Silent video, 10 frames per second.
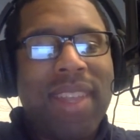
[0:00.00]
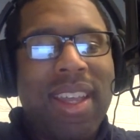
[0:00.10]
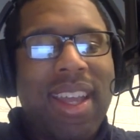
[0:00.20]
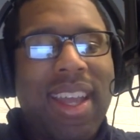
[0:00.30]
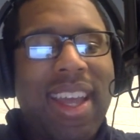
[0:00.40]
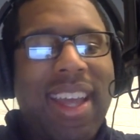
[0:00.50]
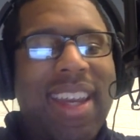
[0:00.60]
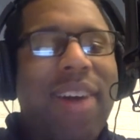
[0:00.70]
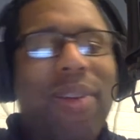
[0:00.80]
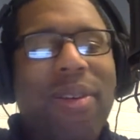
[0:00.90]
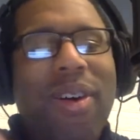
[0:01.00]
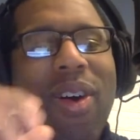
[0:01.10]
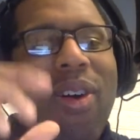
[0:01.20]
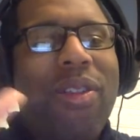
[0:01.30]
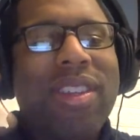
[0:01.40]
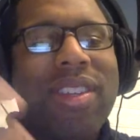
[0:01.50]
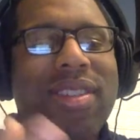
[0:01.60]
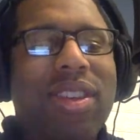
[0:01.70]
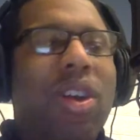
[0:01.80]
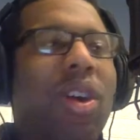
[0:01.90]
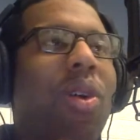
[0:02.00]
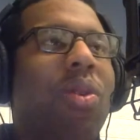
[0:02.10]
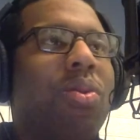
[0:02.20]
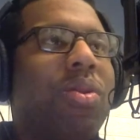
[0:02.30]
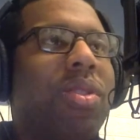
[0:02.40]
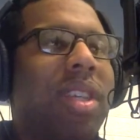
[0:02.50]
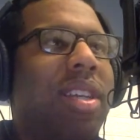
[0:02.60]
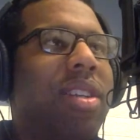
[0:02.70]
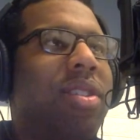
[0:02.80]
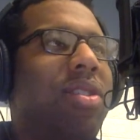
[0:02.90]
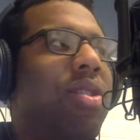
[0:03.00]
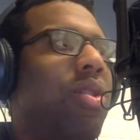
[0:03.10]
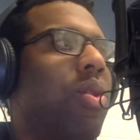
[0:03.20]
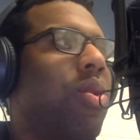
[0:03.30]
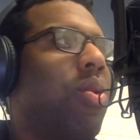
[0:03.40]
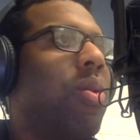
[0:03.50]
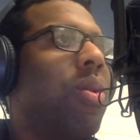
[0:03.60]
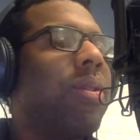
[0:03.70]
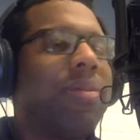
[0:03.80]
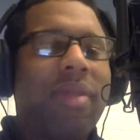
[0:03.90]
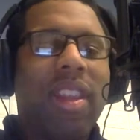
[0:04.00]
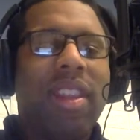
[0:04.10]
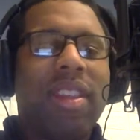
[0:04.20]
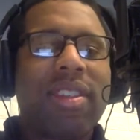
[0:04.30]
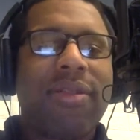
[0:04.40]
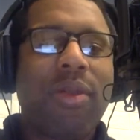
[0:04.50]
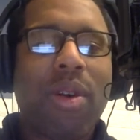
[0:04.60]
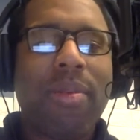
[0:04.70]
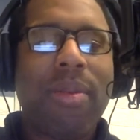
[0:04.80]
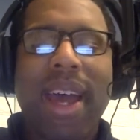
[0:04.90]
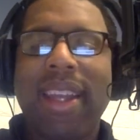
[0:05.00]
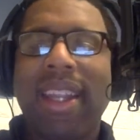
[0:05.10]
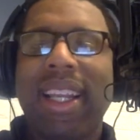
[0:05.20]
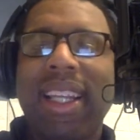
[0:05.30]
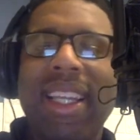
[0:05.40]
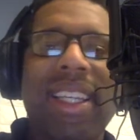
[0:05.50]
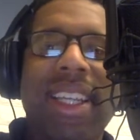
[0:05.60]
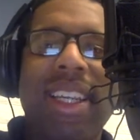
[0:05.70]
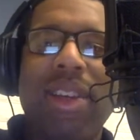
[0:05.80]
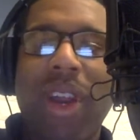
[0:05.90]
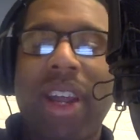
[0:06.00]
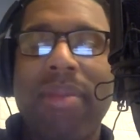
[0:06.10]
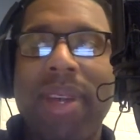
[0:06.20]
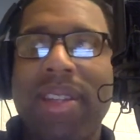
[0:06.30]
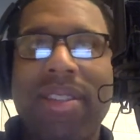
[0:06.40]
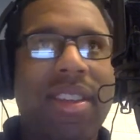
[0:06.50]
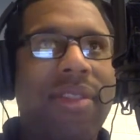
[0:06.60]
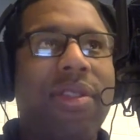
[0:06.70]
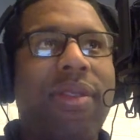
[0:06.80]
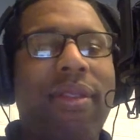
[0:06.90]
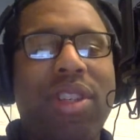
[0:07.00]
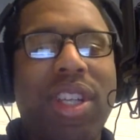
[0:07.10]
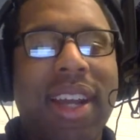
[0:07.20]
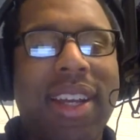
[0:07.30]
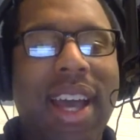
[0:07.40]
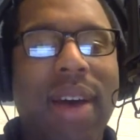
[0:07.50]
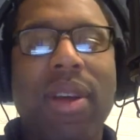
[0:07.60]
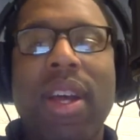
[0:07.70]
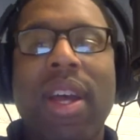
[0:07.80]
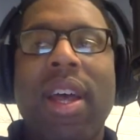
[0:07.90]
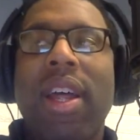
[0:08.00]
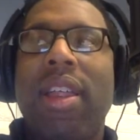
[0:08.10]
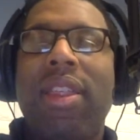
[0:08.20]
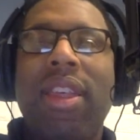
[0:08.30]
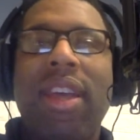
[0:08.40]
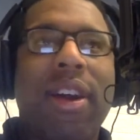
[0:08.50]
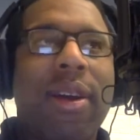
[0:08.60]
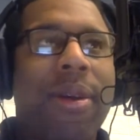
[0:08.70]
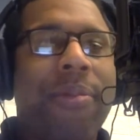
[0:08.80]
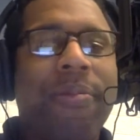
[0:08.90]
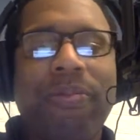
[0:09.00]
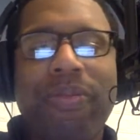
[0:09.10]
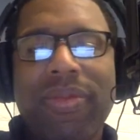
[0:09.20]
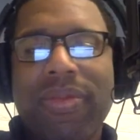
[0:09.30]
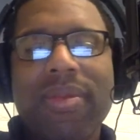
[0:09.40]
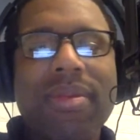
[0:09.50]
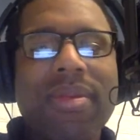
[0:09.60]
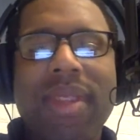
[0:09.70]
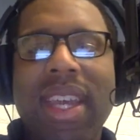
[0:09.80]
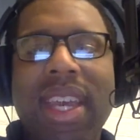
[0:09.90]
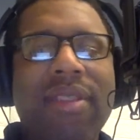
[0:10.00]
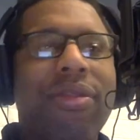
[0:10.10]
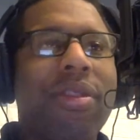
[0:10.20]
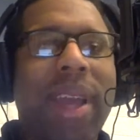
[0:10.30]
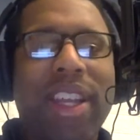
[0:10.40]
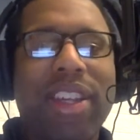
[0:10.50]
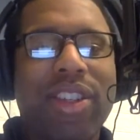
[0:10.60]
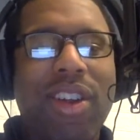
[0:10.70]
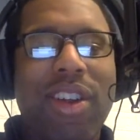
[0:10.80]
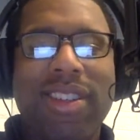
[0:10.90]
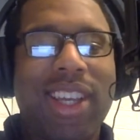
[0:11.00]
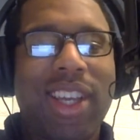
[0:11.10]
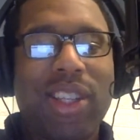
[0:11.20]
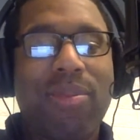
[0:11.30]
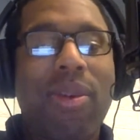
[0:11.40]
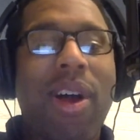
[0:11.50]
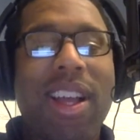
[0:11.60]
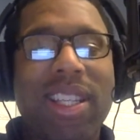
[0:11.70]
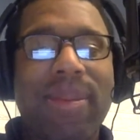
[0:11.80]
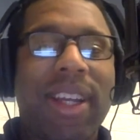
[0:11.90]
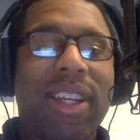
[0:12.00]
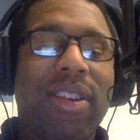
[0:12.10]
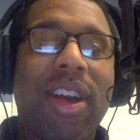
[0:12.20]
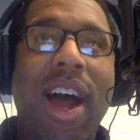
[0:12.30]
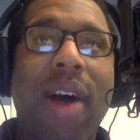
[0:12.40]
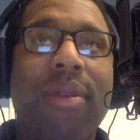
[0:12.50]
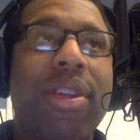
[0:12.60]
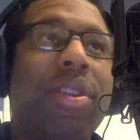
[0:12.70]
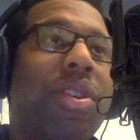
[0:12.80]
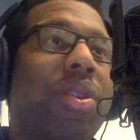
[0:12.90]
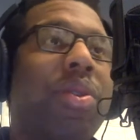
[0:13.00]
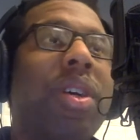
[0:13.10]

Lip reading: And now all this goes into this format that LinkedIn recommends. If you've ever checked out their information on sales prospecting or how to do